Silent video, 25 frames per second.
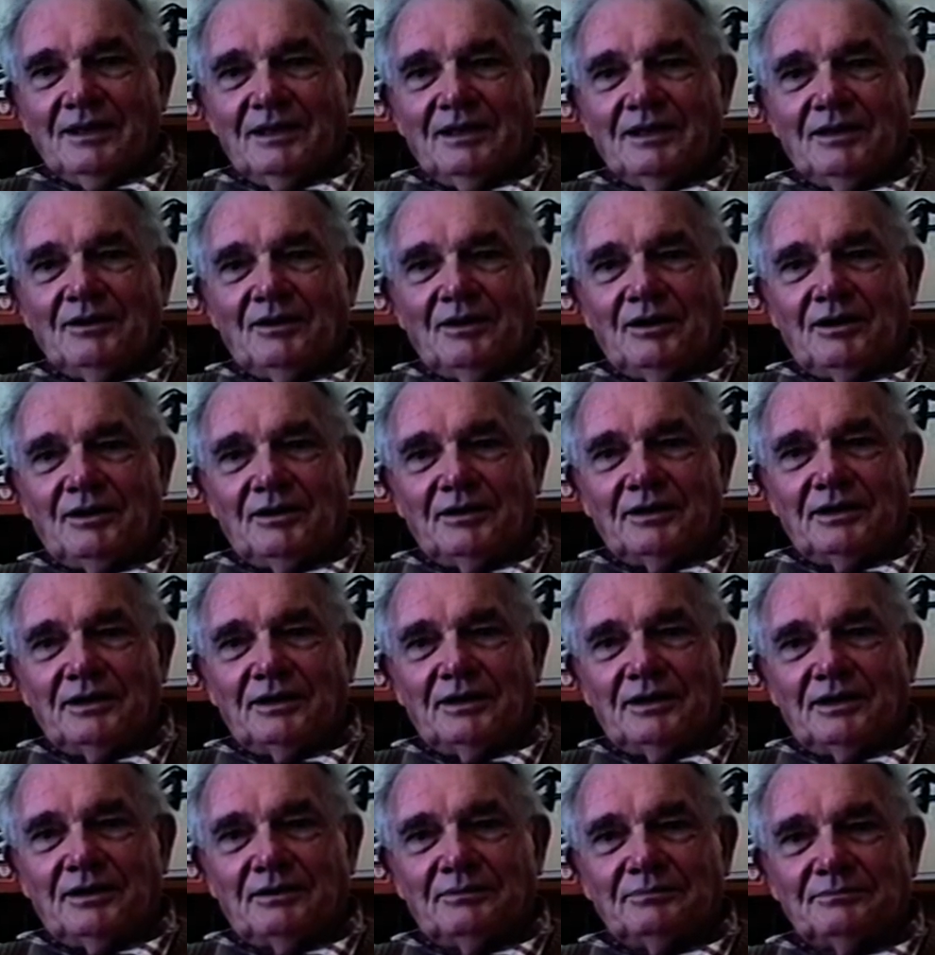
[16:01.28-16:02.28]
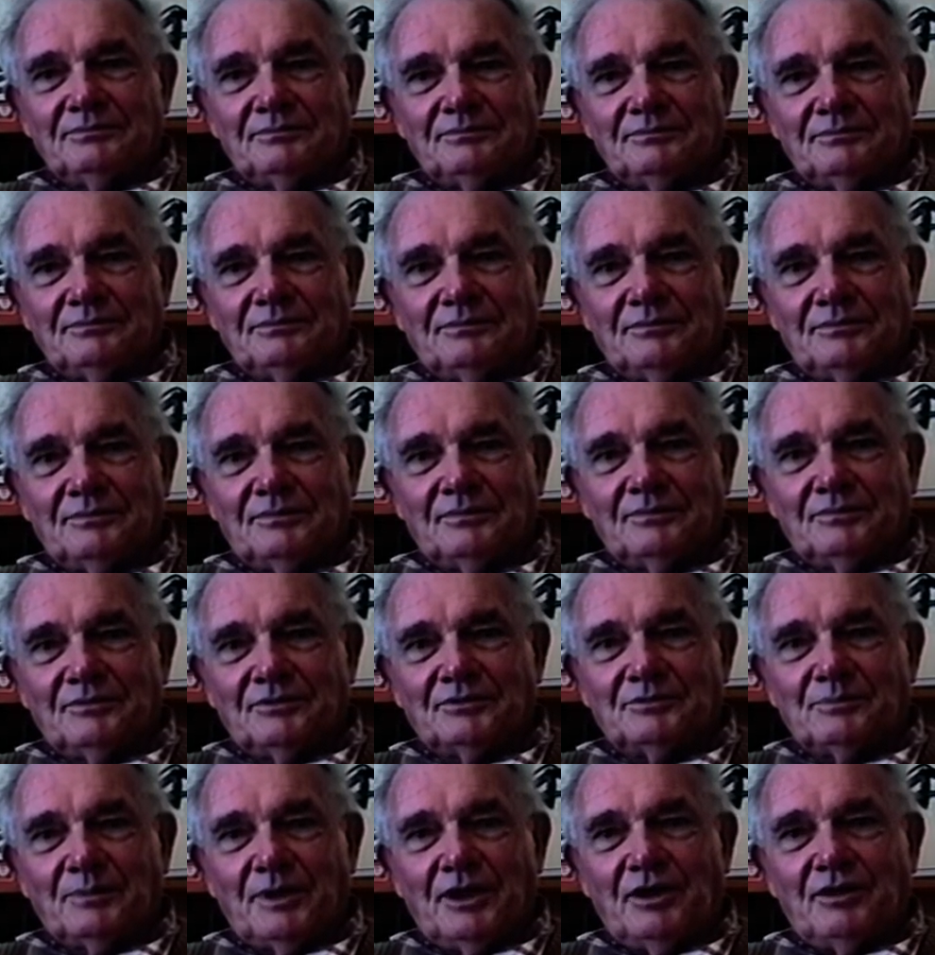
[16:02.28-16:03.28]
I
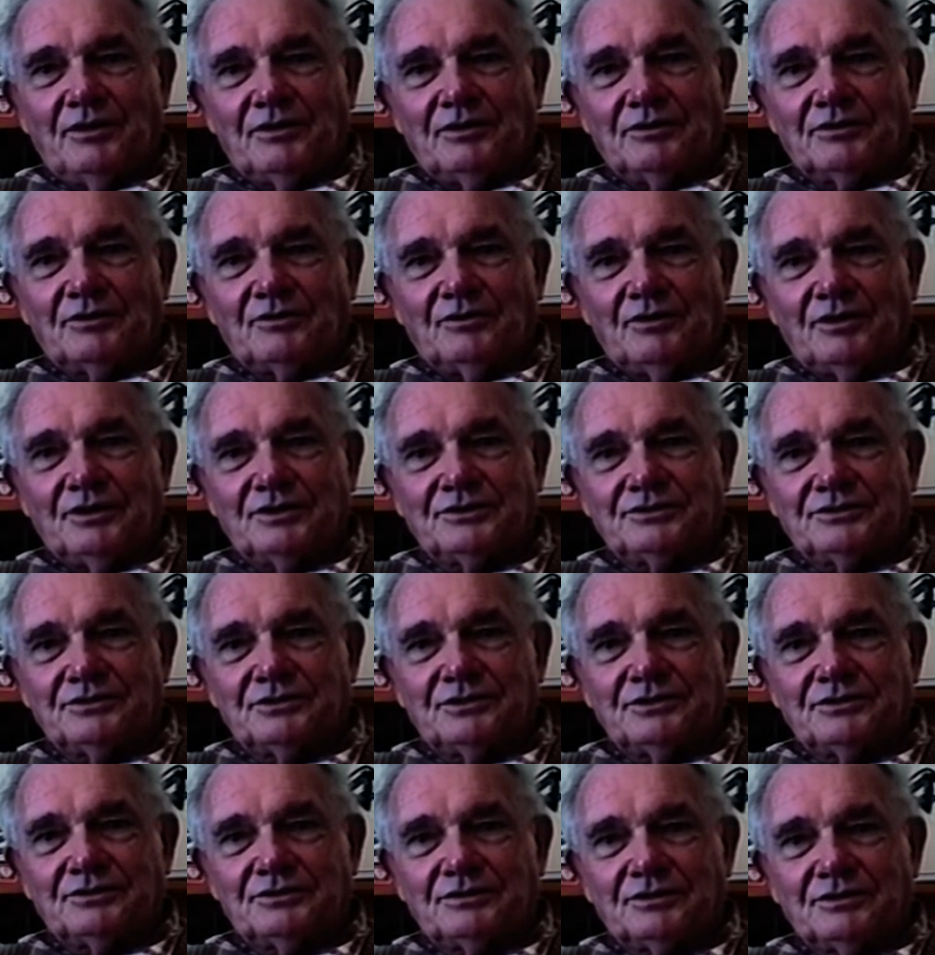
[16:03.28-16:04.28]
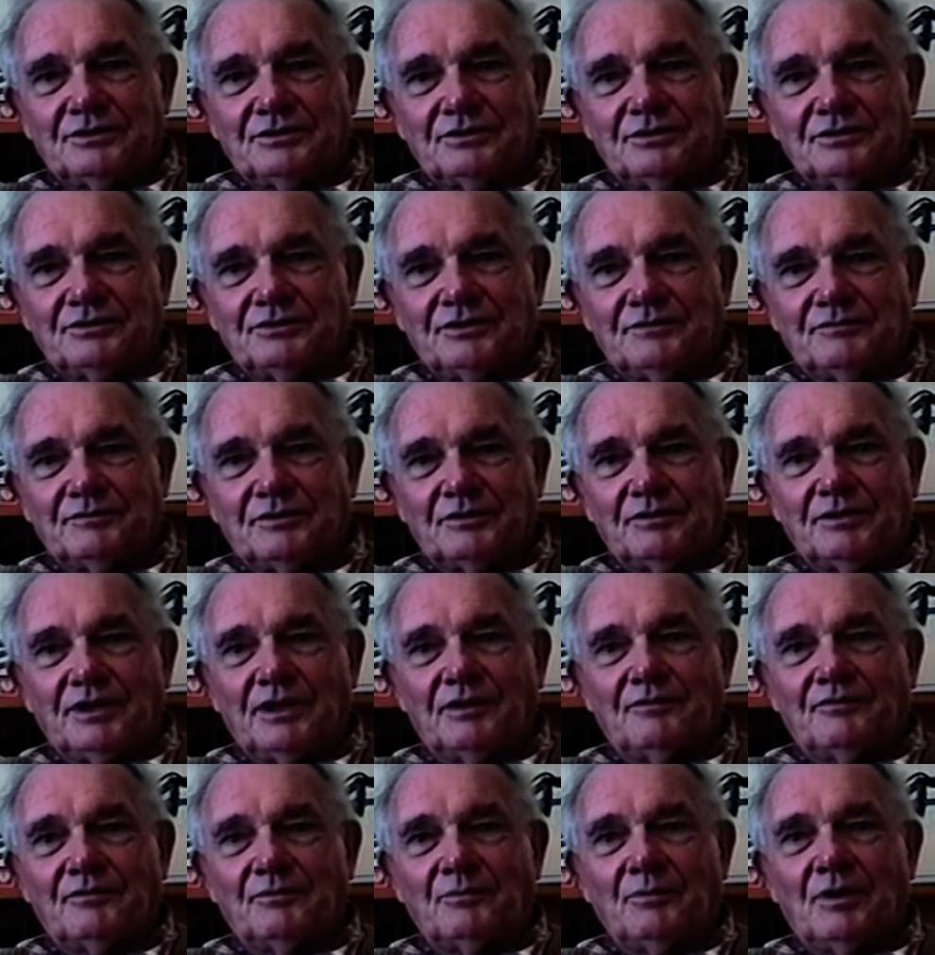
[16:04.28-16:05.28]
was married in Christchurch and shifted
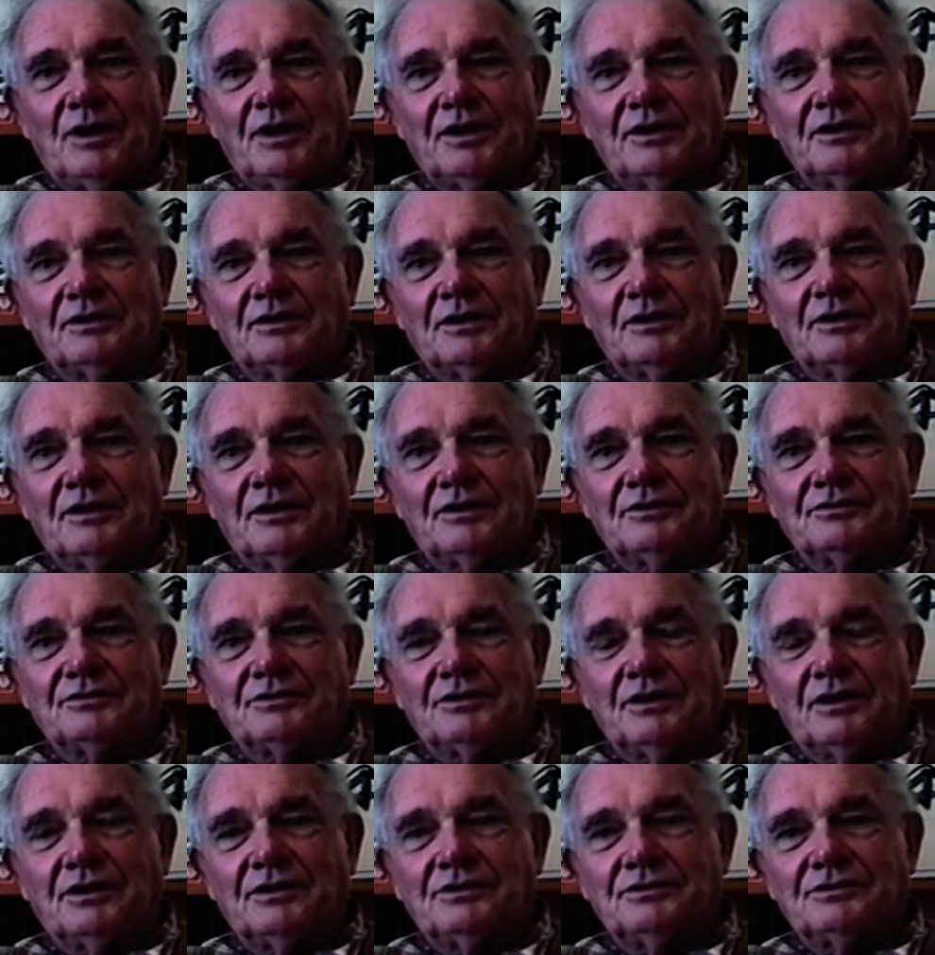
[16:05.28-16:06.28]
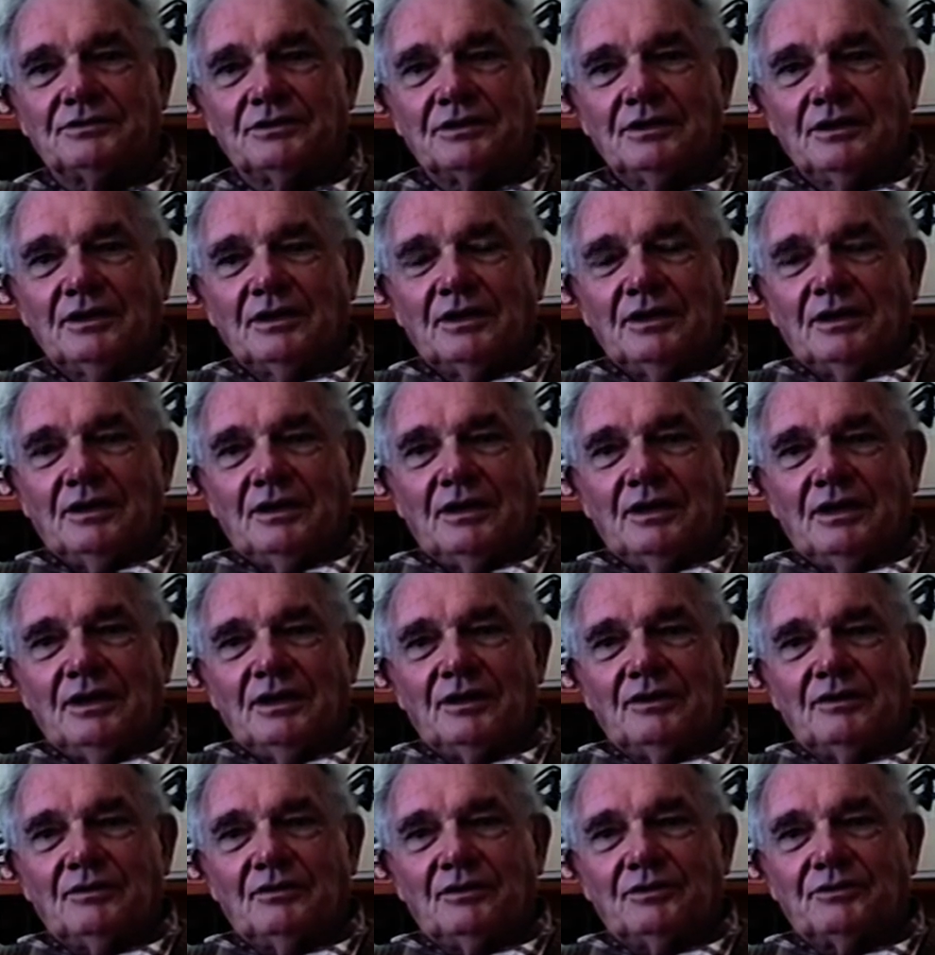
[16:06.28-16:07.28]
down from Wellington at that stage,
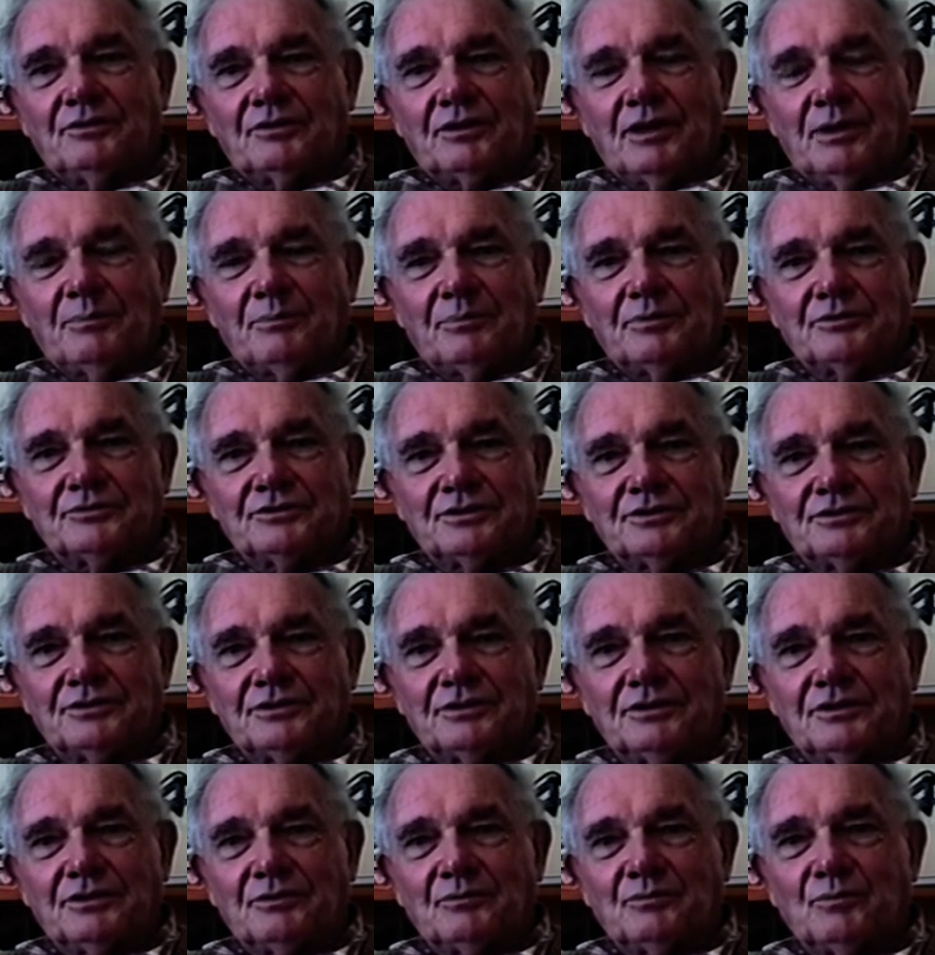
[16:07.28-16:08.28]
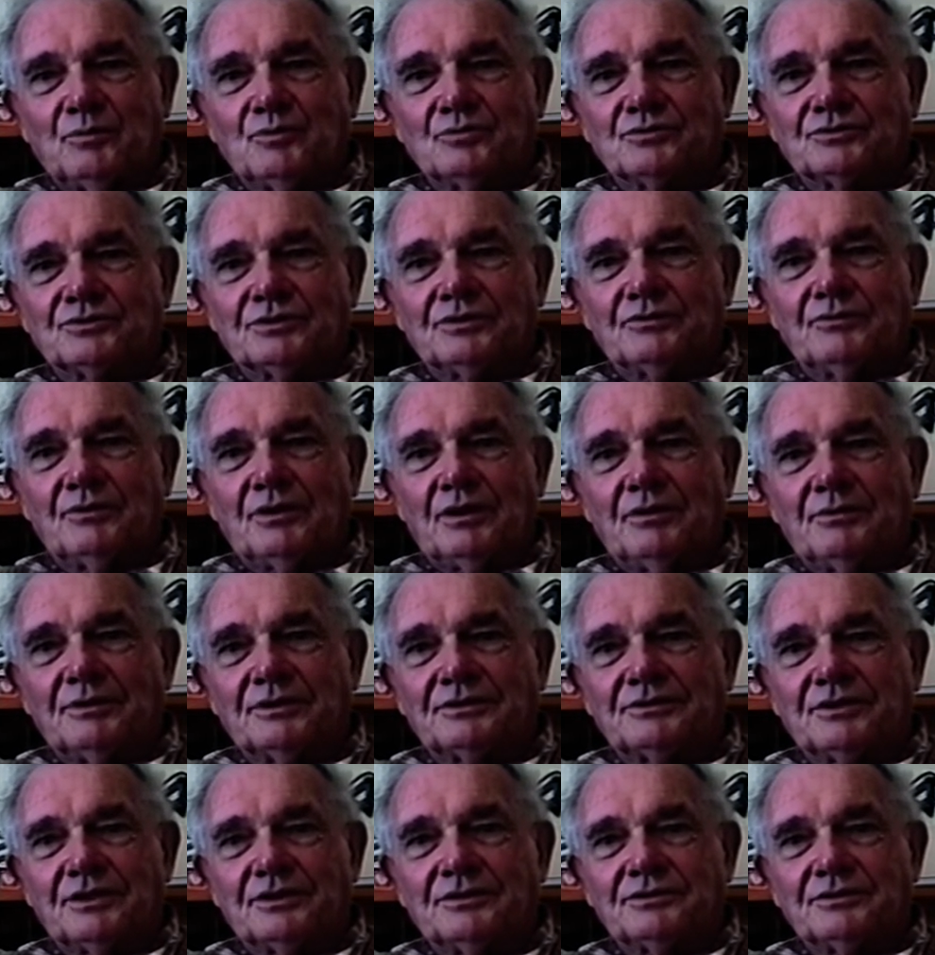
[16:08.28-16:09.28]
and I took up position at the Woolston Railway
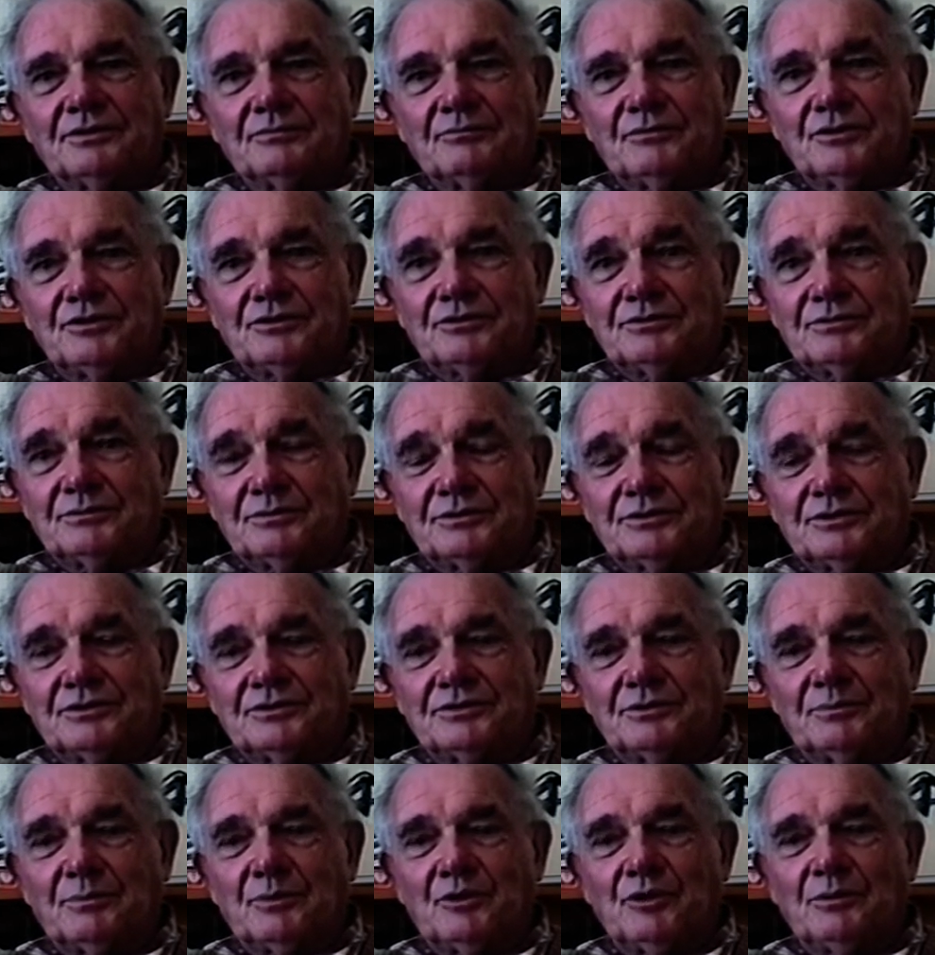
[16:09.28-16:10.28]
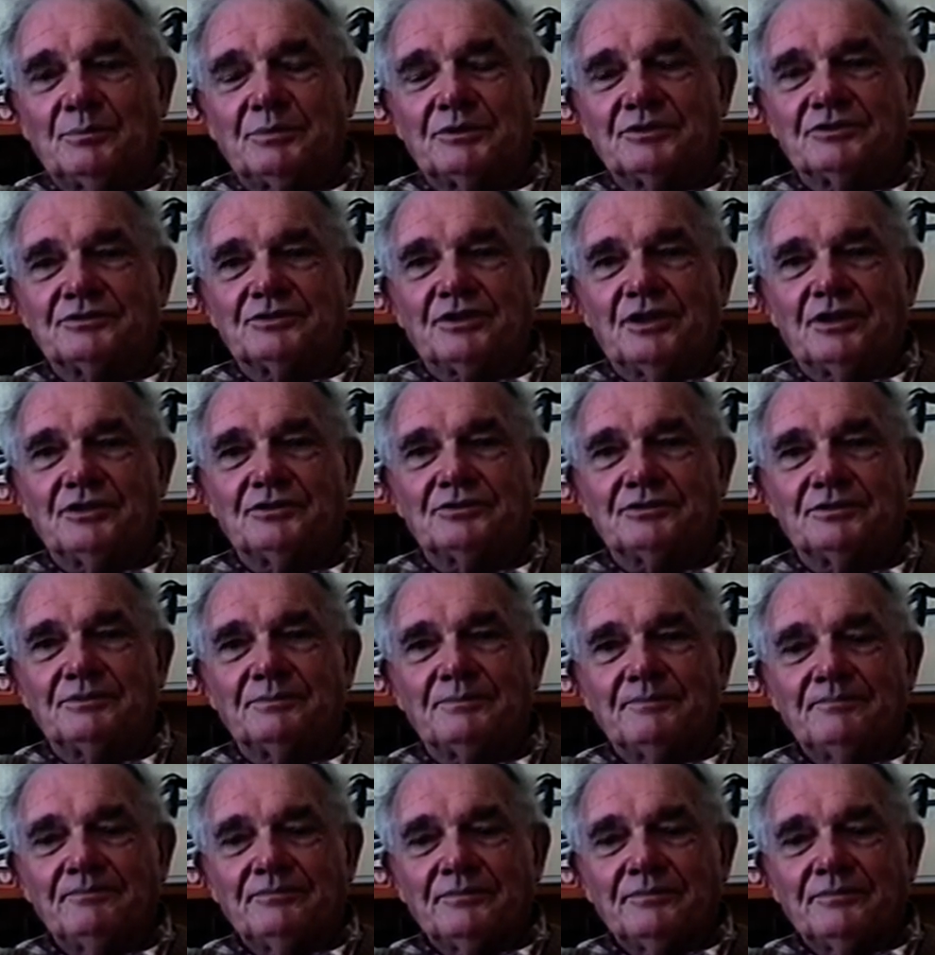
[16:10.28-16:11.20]
Station, which was a suburban station